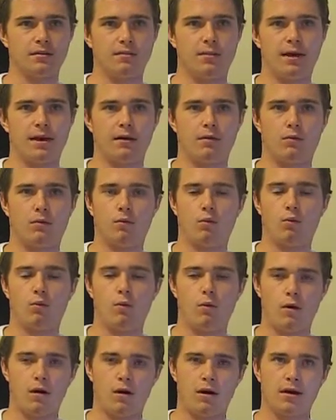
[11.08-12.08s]
about
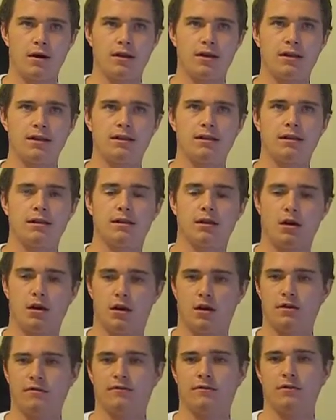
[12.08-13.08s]
why
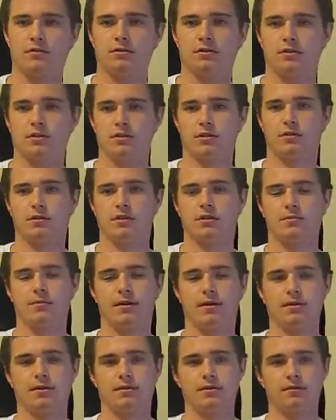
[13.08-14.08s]
iPhones are so
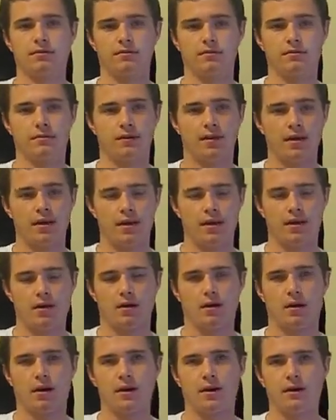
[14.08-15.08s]
expensive.
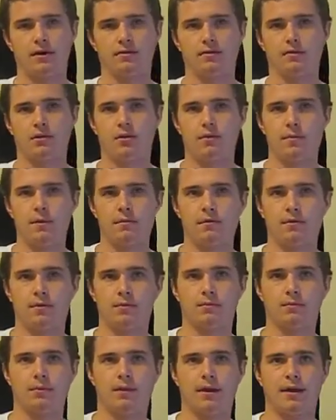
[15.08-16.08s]
I hear a lot of people
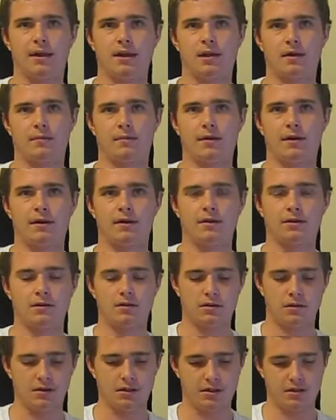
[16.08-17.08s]
complaining about,
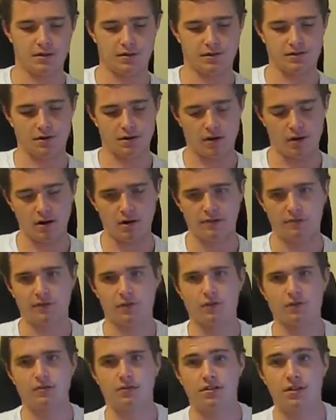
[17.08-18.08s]

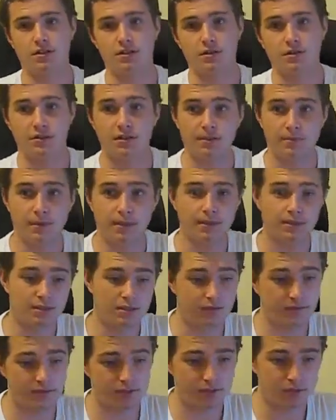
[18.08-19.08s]
iPhones, they're too
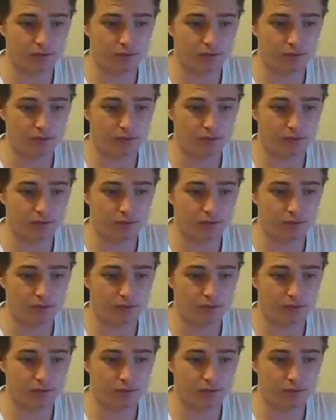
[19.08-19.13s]
expensive.